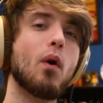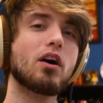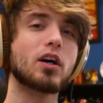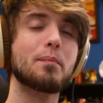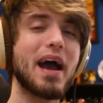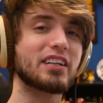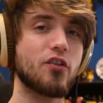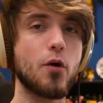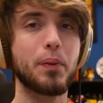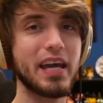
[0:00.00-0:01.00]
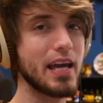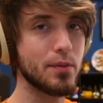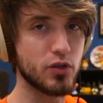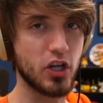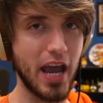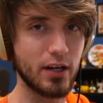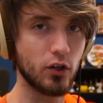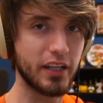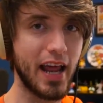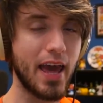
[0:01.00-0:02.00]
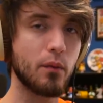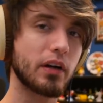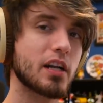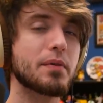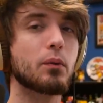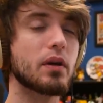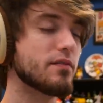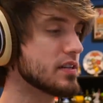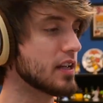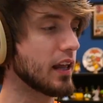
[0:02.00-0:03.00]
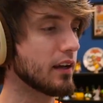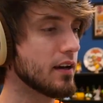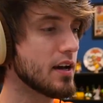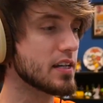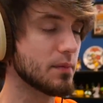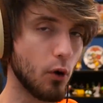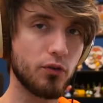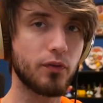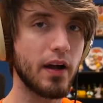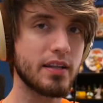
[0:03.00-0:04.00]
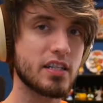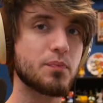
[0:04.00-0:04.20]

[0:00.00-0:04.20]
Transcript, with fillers: welcome back to the Peebs channel. Today we're gonna be revisiting some old friends,